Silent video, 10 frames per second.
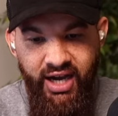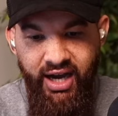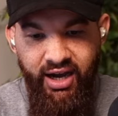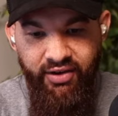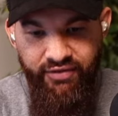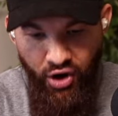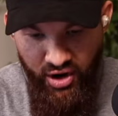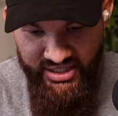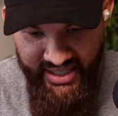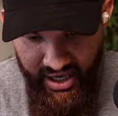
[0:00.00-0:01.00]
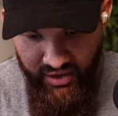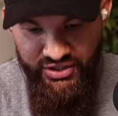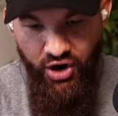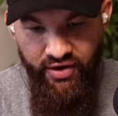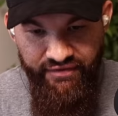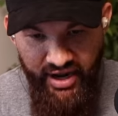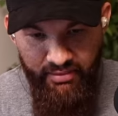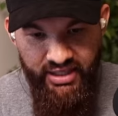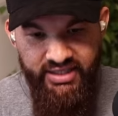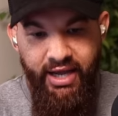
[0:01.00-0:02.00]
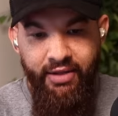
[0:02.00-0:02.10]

of ourselves, our families,